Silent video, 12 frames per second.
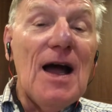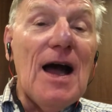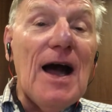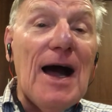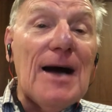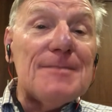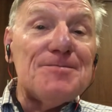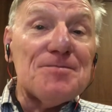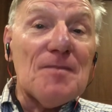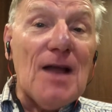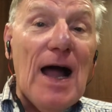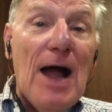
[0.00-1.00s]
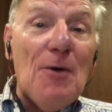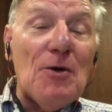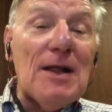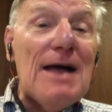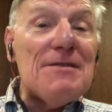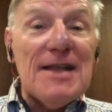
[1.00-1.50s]
I will
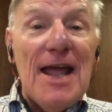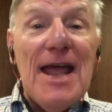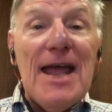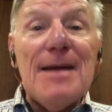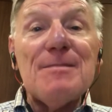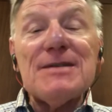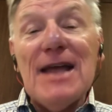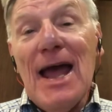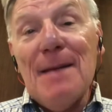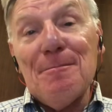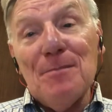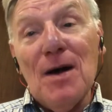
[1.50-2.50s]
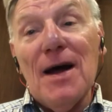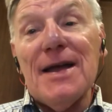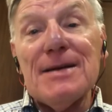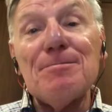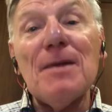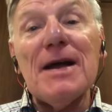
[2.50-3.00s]
have it aimed at
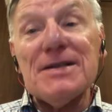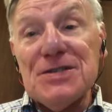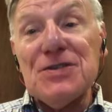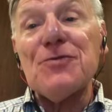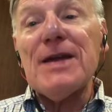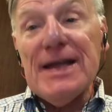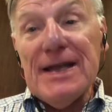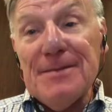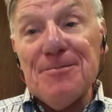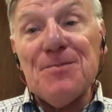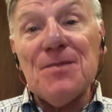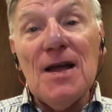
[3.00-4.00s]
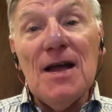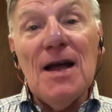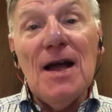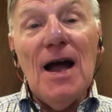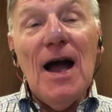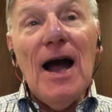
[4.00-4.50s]
my screen.
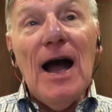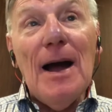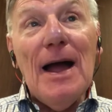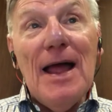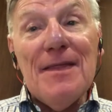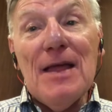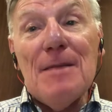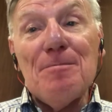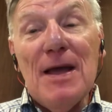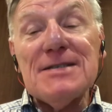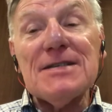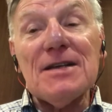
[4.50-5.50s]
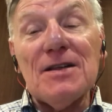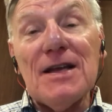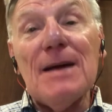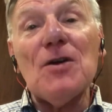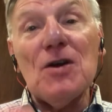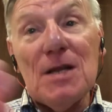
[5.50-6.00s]
And then basically
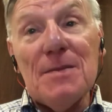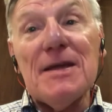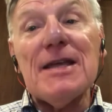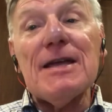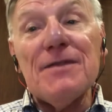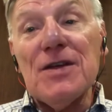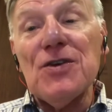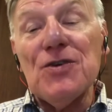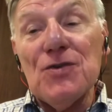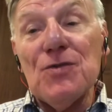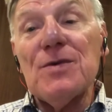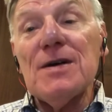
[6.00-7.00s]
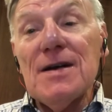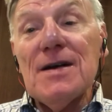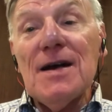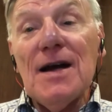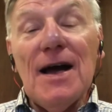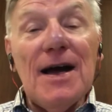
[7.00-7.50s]
I'm going to be giving you
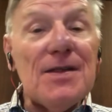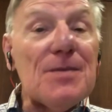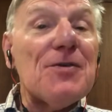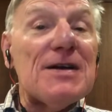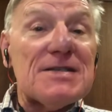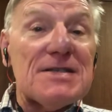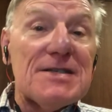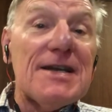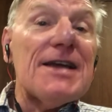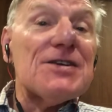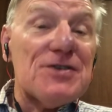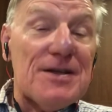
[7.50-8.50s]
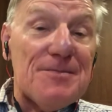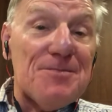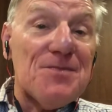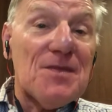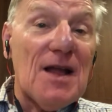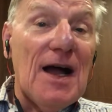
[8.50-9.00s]
the presentation.
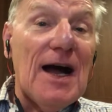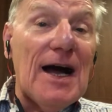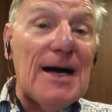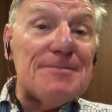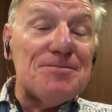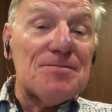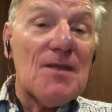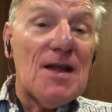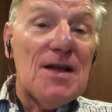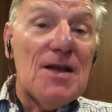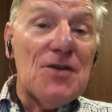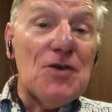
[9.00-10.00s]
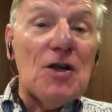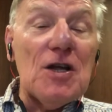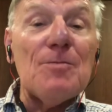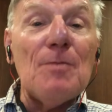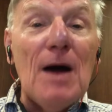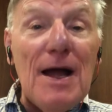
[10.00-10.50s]
You'll
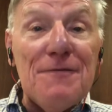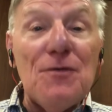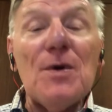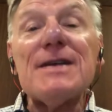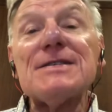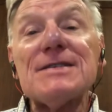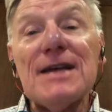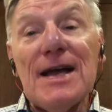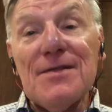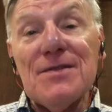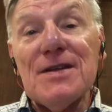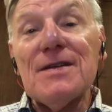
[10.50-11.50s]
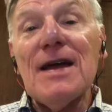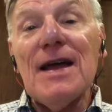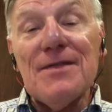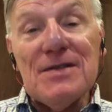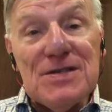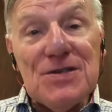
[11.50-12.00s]
hear my voice and
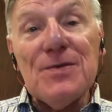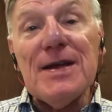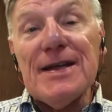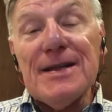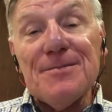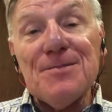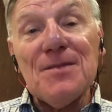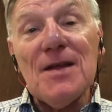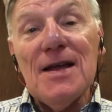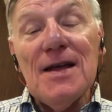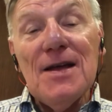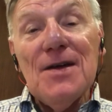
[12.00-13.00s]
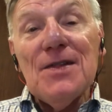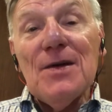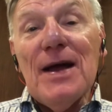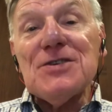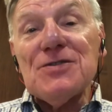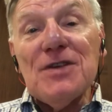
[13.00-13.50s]
the screen. Now,
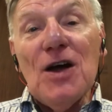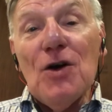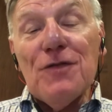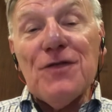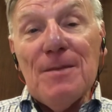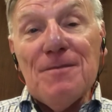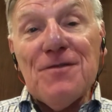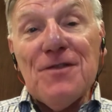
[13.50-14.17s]
as you know from